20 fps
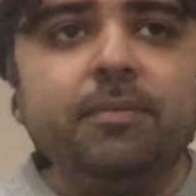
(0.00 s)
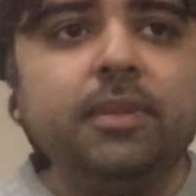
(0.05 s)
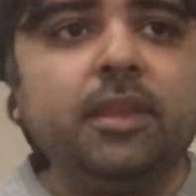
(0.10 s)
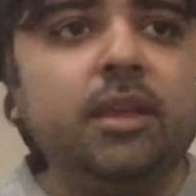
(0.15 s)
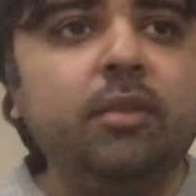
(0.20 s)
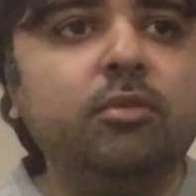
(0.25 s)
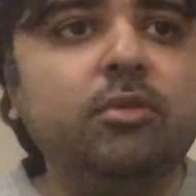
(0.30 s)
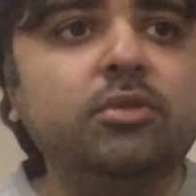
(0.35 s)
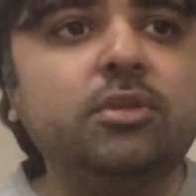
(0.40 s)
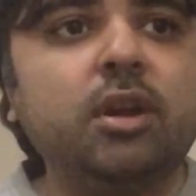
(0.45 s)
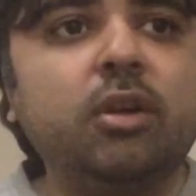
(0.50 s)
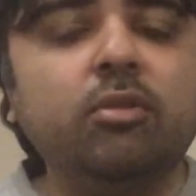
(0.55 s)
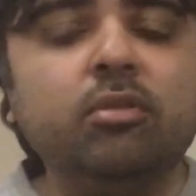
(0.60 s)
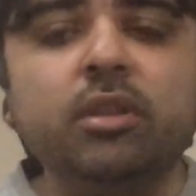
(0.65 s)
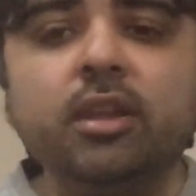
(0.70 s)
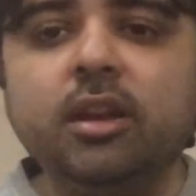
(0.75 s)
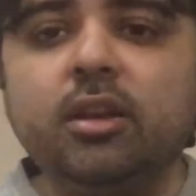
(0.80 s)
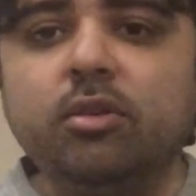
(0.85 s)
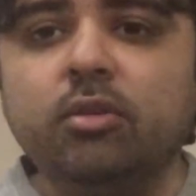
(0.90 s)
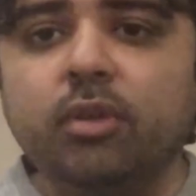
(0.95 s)
He was out
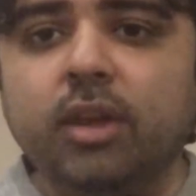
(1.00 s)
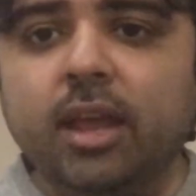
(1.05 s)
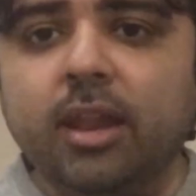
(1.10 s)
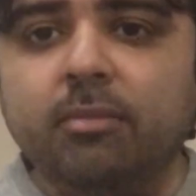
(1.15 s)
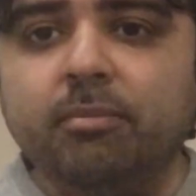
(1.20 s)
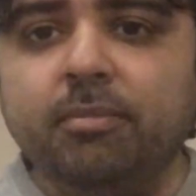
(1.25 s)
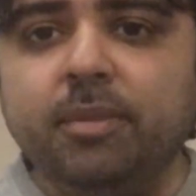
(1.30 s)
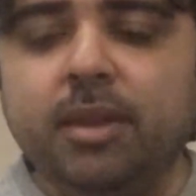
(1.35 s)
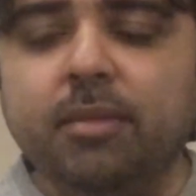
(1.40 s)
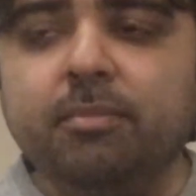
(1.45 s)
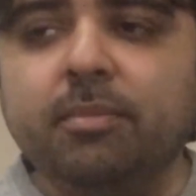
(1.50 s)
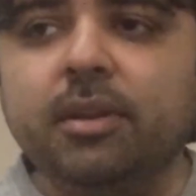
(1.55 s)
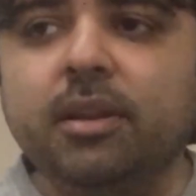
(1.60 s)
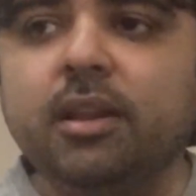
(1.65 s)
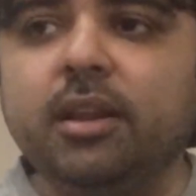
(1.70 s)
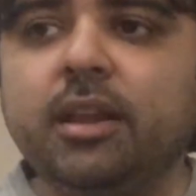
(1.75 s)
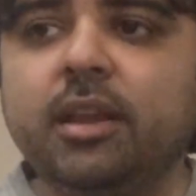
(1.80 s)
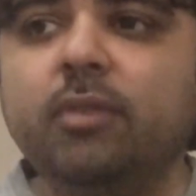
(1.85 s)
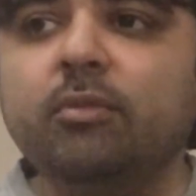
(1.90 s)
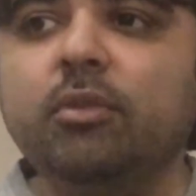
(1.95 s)
there to help people,
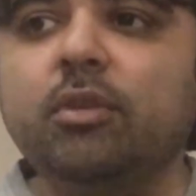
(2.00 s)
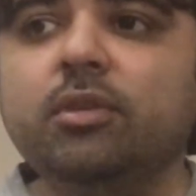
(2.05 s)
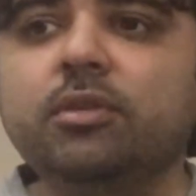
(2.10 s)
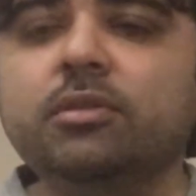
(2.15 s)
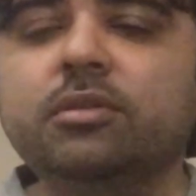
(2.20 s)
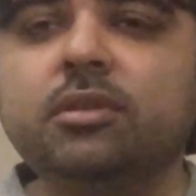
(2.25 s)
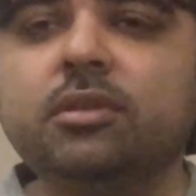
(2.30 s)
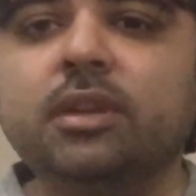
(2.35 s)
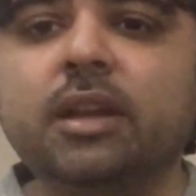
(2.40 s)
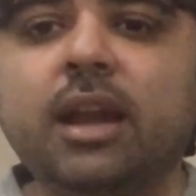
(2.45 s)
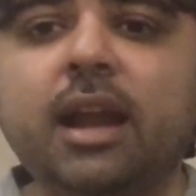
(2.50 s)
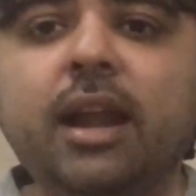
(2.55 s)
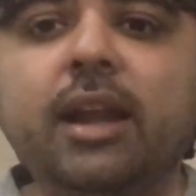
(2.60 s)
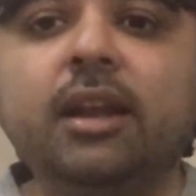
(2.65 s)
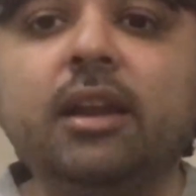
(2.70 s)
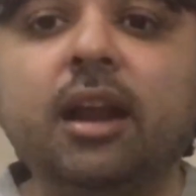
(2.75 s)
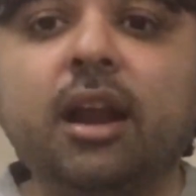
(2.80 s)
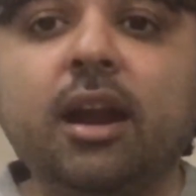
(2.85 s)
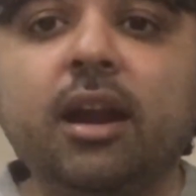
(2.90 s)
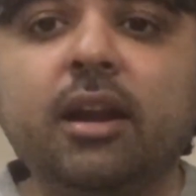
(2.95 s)
he was
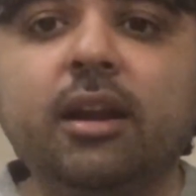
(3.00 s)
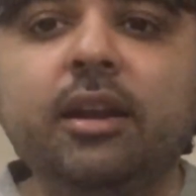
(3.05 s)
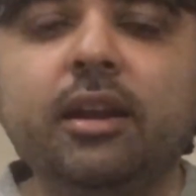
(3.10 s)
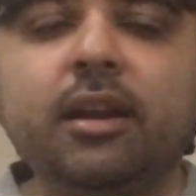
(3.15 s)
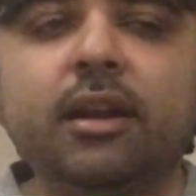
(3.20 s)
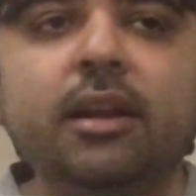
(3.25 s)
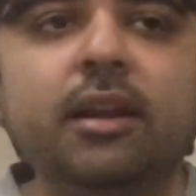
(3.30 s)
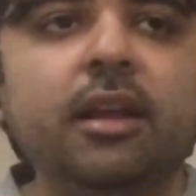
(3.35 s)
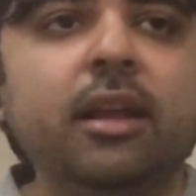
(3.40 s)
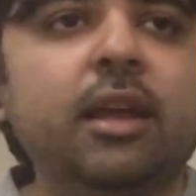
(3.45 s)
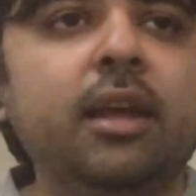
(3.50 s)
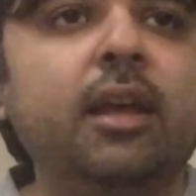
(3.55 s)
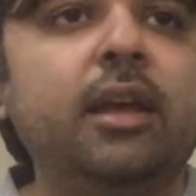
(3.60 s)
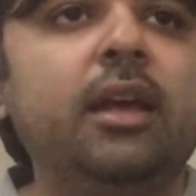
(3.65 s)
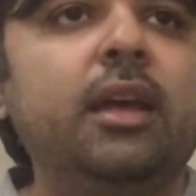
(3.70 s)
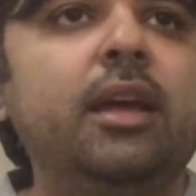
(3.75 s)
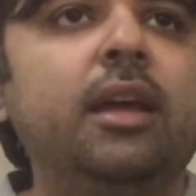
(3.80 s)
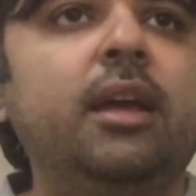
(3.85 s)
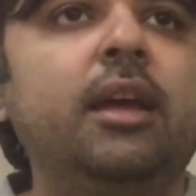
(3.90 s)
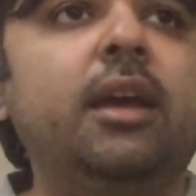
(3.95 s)
kind-hearted,
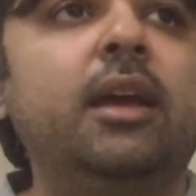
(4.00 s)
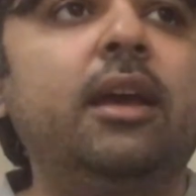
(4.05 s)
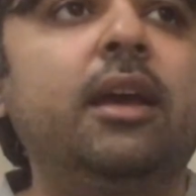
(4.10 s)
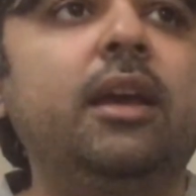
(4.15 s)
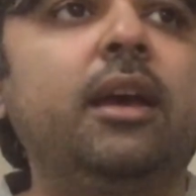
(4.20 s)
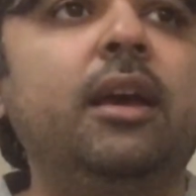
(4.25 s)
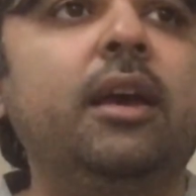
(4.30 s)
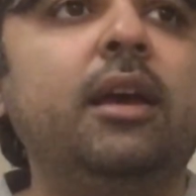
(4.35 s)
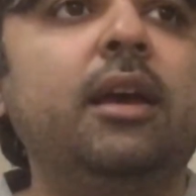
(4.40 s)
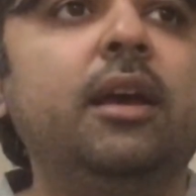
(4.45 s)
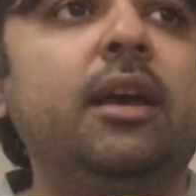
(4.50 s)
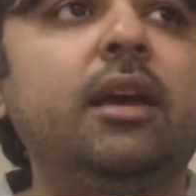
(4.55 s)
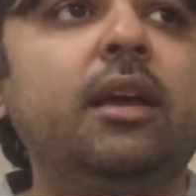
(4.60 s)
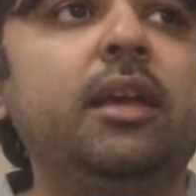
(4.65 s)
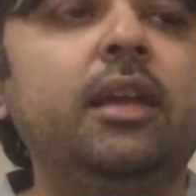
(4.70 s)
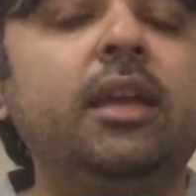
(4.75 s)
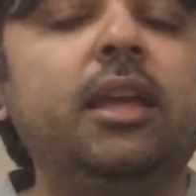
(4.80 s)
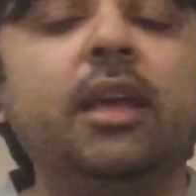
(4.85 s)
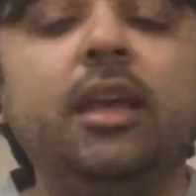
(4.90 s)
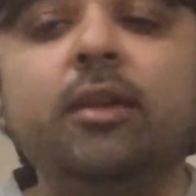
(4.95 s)

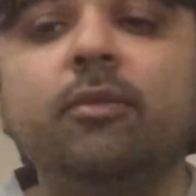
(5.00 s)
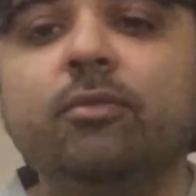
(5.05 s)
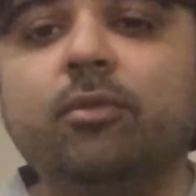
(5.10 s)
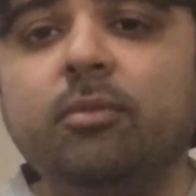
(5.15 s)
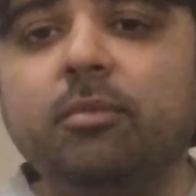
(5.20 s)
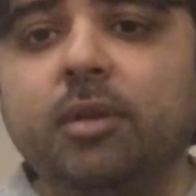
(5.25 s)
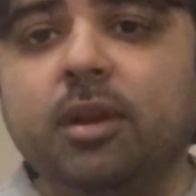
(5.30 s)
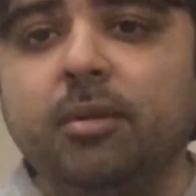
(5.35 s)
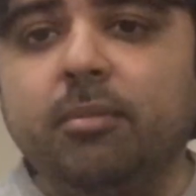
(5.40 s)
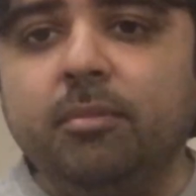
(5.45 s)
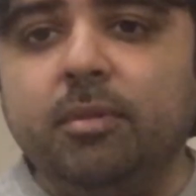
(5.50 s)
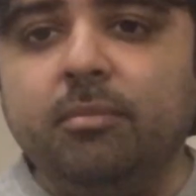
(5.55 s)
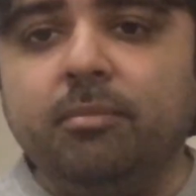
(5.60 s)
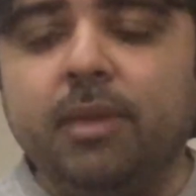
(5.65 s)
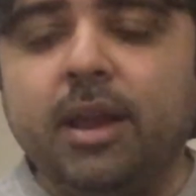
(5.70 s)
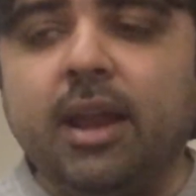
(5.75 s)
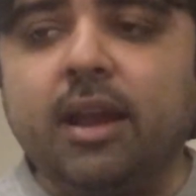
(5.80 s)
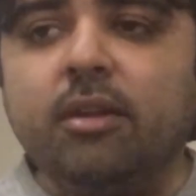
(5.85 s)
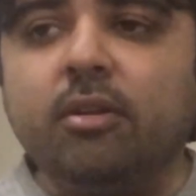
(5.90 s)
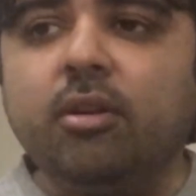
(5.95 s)
he came from a humble
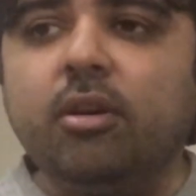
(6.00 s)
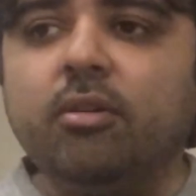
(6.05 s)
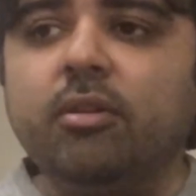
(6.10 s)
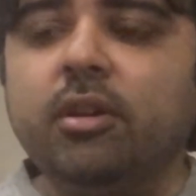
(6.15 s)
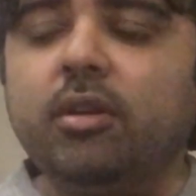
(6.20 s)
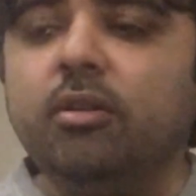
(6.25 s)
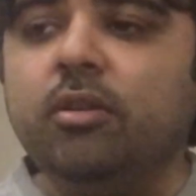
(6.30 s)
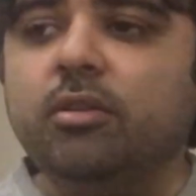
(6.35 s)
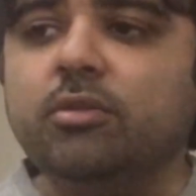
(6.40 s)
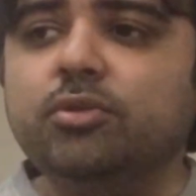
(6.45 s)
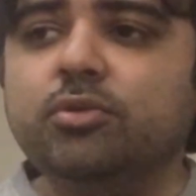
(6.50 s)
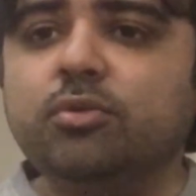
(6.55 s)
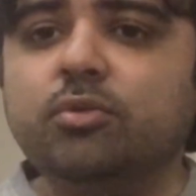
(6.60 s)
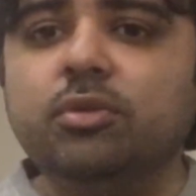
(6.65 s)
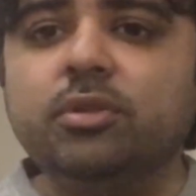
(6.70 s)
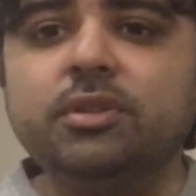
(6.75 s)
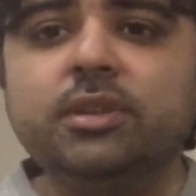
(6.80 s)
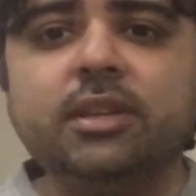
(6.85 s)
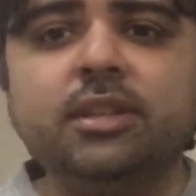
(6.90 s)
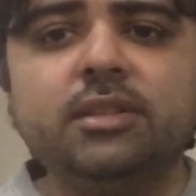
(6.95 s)
background and all
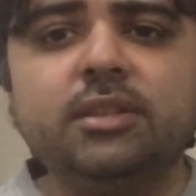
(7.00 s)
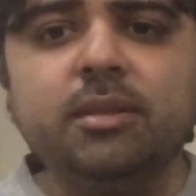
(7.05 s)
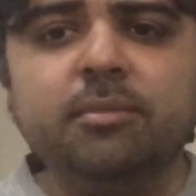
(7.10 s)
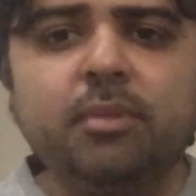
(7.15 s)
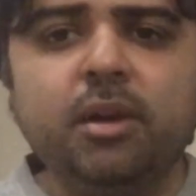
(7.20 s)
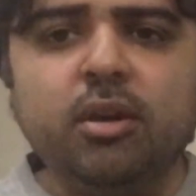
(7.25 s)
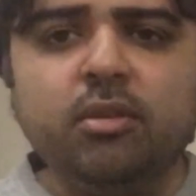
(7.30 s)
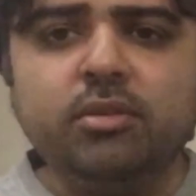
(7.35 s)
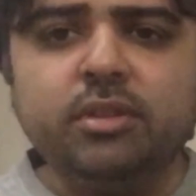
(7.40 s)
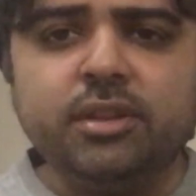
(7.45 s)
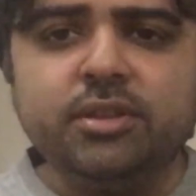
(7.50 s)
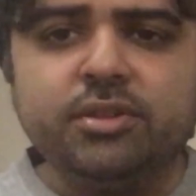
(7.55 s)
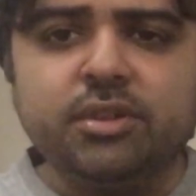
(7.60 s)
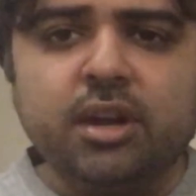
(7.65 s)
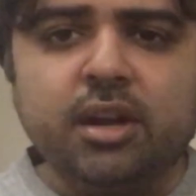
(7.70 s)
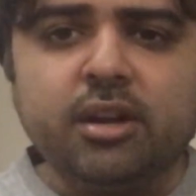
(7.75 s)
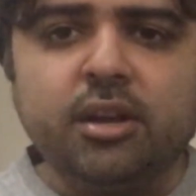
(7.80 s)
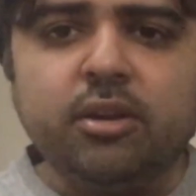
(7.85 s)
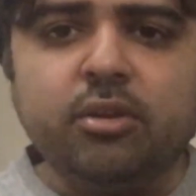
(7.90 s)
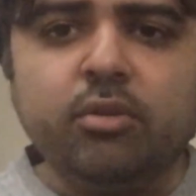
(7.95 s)
sorts, and somehow they
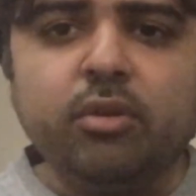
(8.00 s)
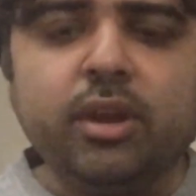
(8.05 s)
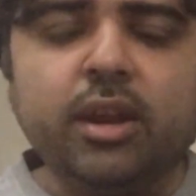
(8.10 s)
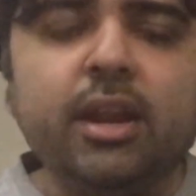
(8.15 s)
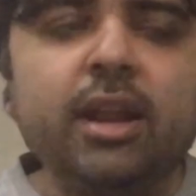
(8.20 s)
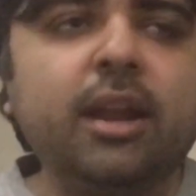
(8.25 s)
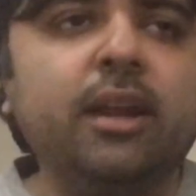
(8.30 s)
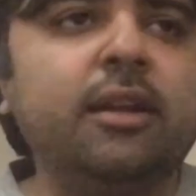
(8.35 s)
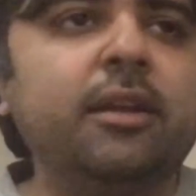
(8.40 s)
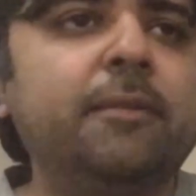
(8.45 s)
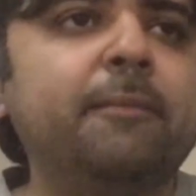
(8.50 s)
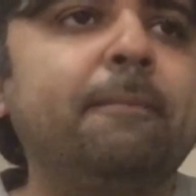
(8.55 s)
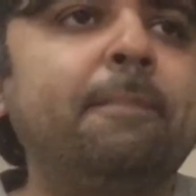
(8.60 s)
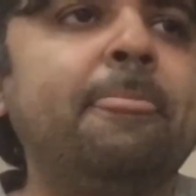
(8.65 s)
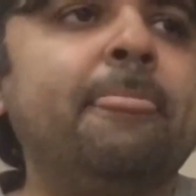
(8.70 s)
started to connect.